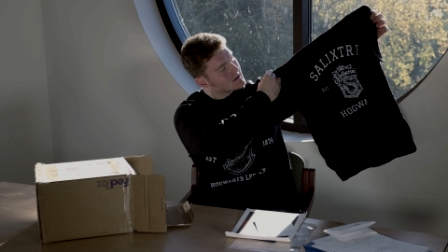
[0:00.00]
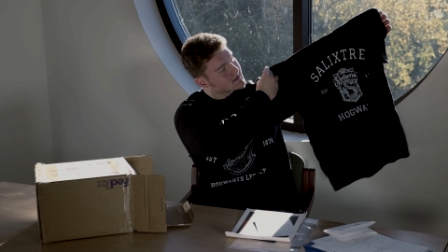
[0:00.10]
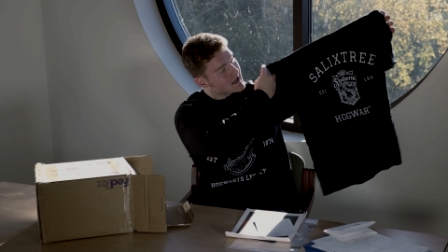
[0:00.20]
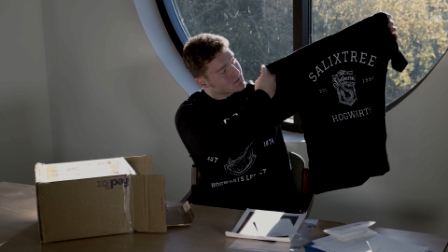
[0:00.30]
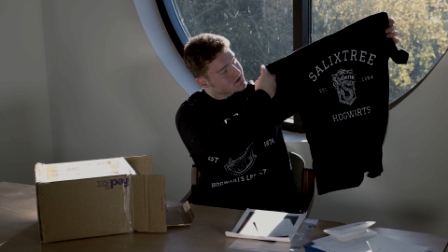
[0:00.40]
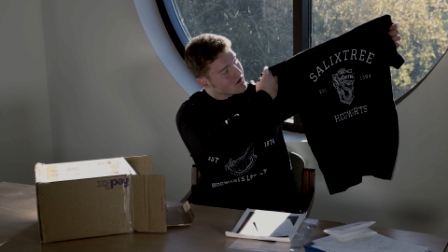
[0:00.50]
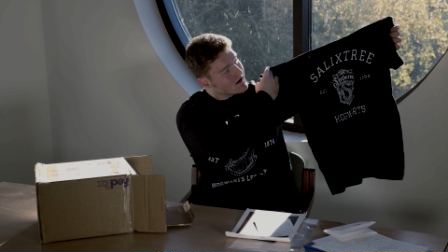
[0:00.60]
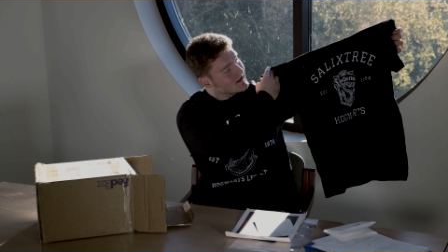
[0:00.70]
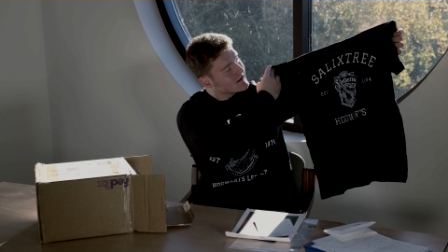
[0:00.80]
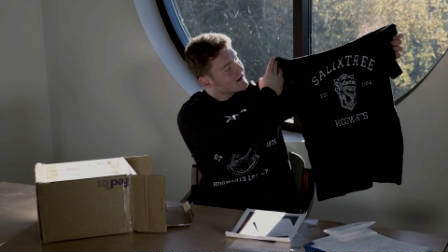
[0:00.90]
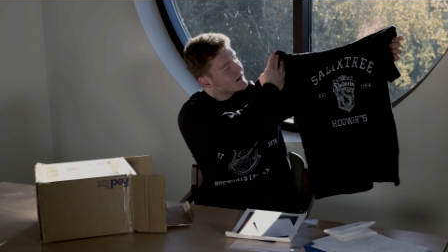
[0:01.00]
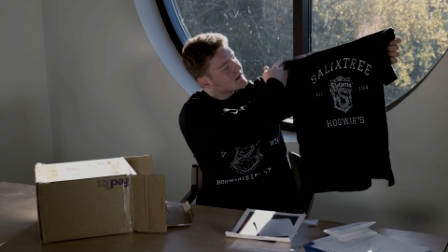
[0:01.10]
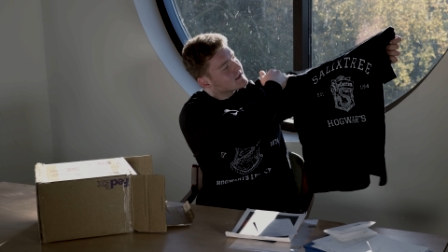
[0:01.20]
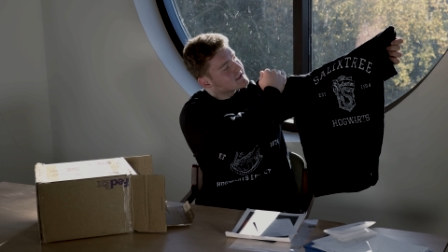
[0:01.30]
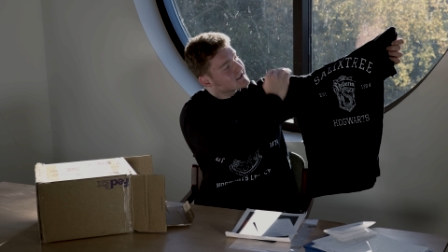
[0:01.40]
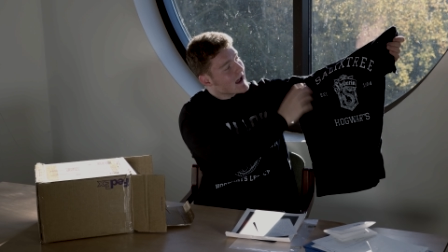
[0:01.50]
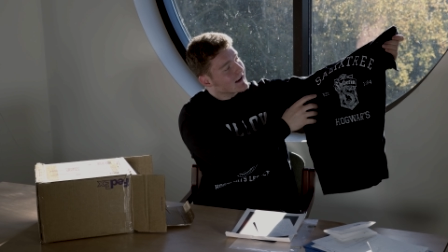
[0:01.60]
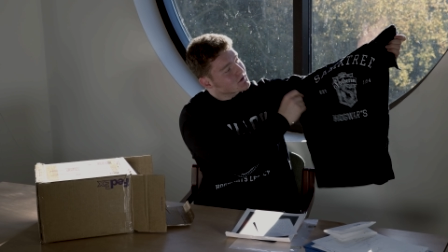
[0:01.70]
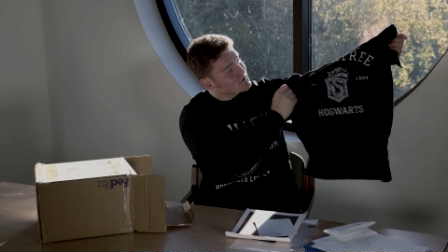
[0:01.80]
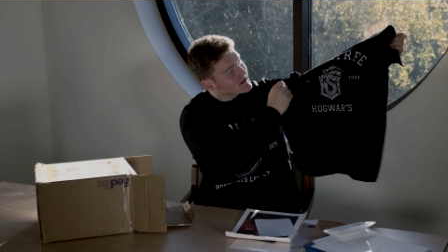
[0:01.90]
Same design,
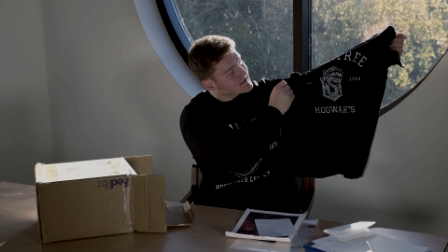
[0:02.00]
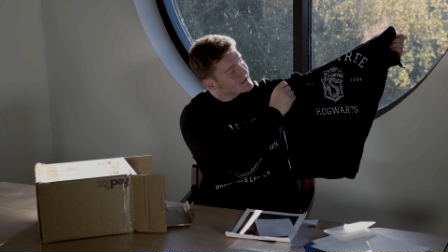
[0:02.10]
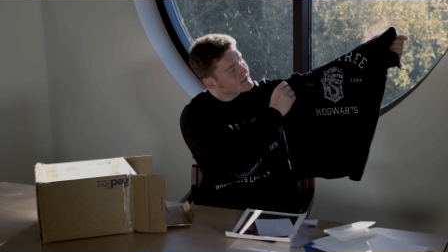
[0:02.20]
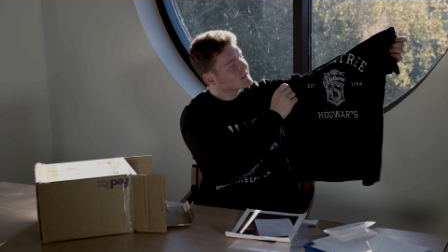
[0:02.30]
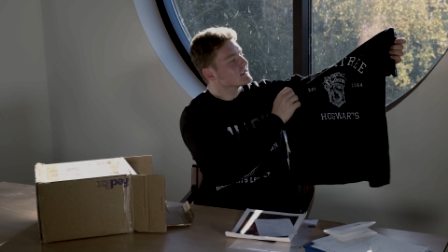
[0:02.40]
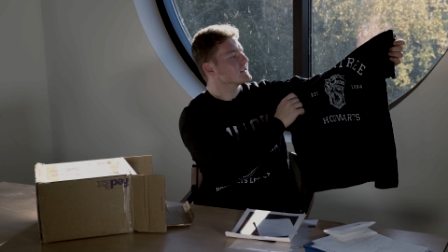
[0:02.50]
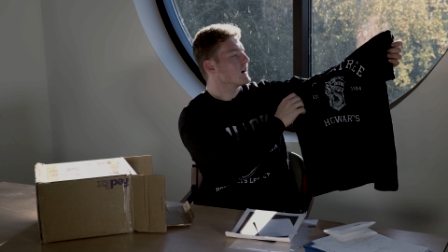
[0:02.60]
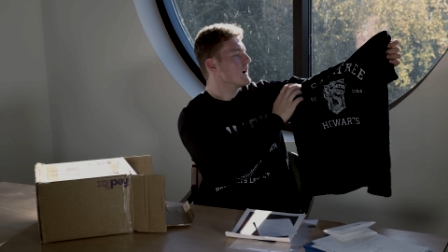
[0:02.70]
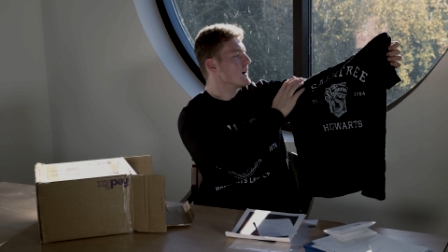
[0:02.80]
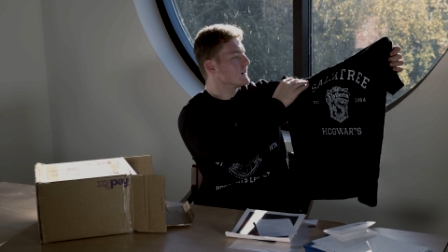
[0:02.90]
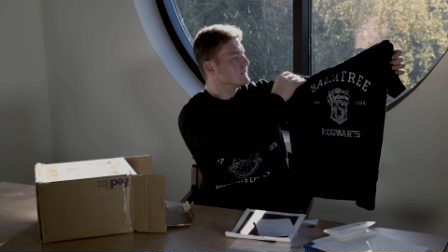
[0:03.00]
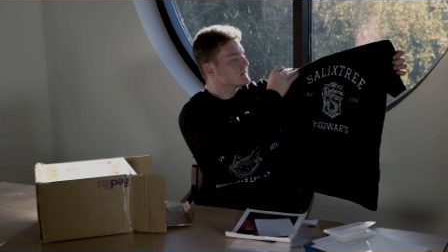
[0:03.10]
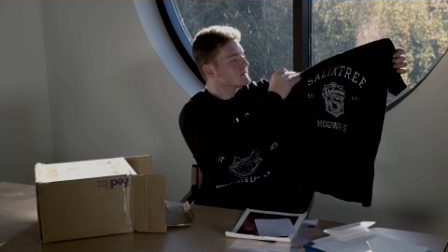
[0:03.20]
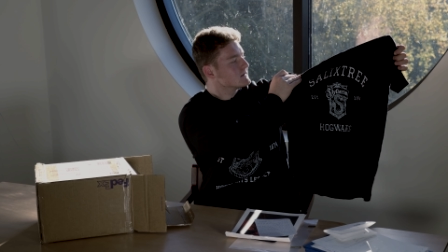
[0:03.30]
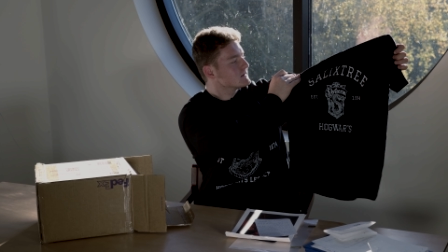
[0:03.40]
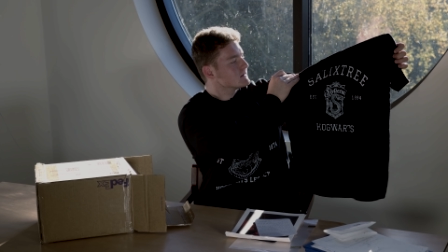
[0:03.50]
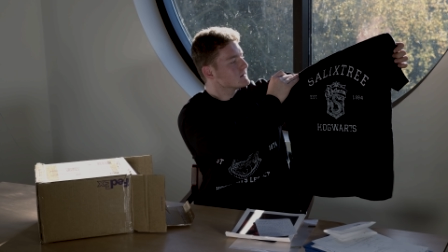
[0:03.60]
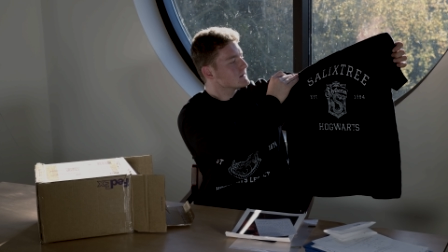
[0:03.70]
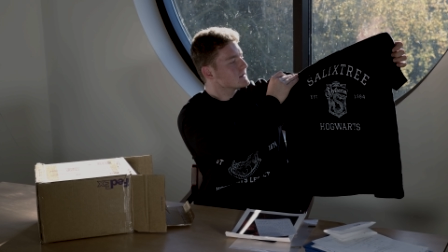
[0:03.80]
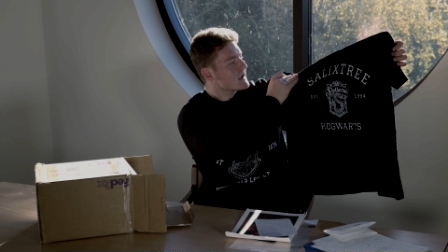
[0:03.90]
Sally Tricks, uh,
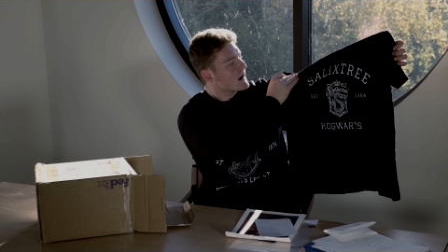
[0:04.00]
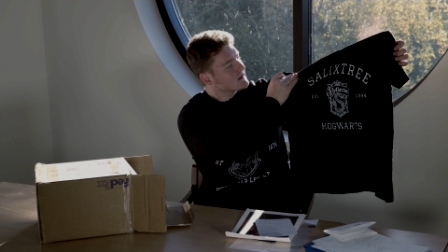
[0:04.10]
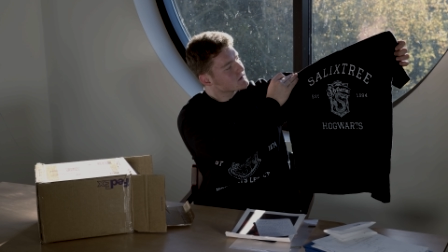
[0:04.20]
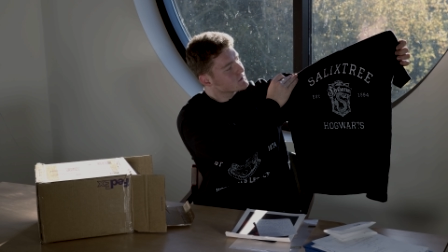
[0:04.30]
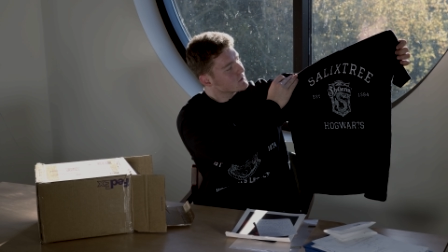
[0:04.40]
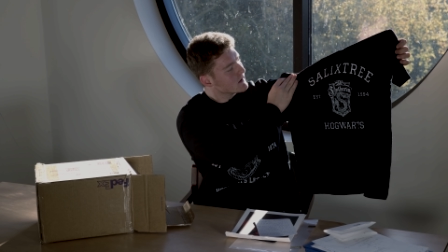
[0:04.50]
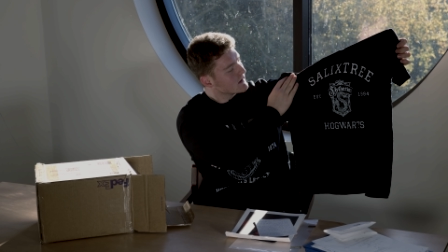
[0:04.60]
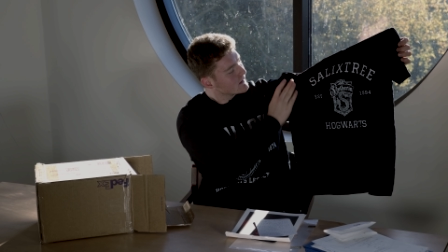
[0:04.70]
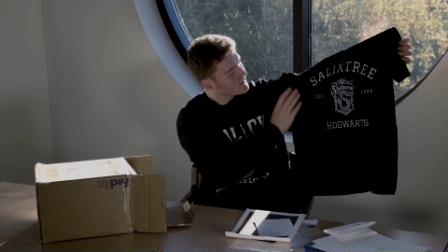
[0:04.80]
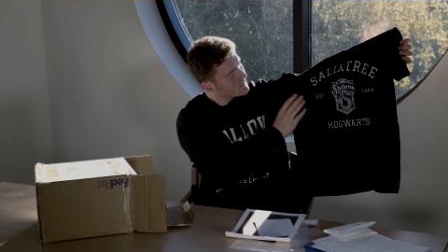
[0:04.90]
Salix Tree,